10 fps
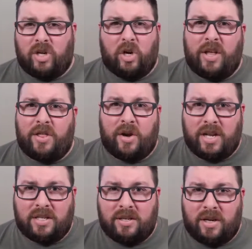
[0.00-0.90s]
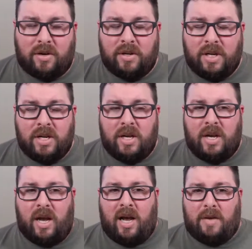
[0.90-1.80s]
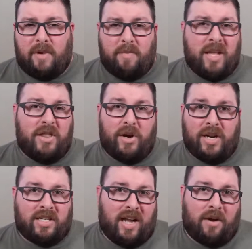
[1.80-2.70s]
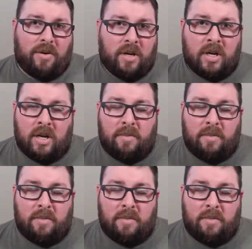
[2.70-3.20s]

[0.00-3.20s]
early 30s, I'm mid 30s now.